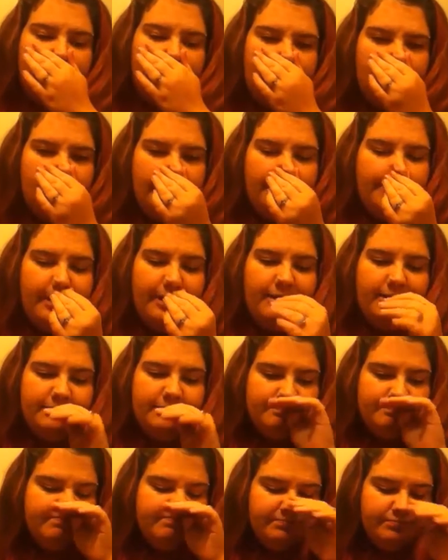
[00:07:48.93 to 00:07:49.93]

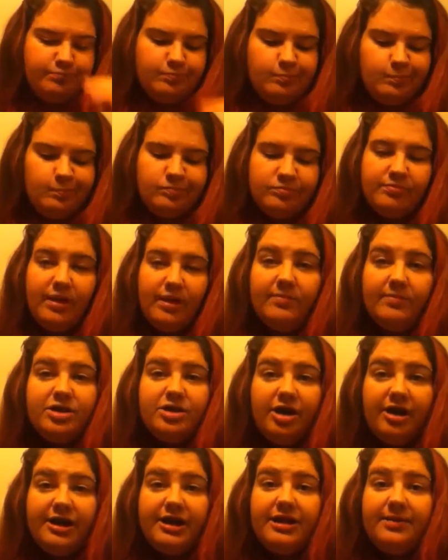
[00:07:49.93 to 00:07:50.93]
I'm
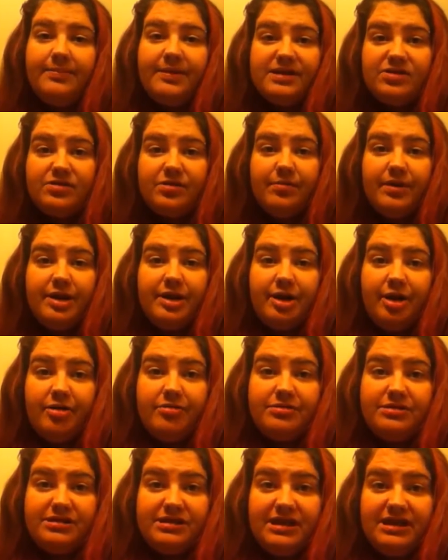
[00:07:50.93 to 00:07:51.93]
sorry I keep messing with my
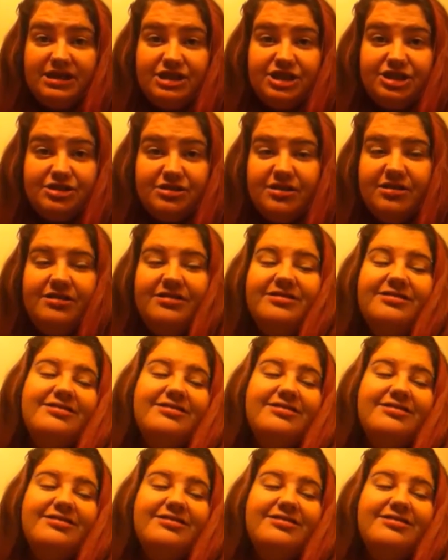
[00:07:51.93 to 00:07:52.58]
nose, it just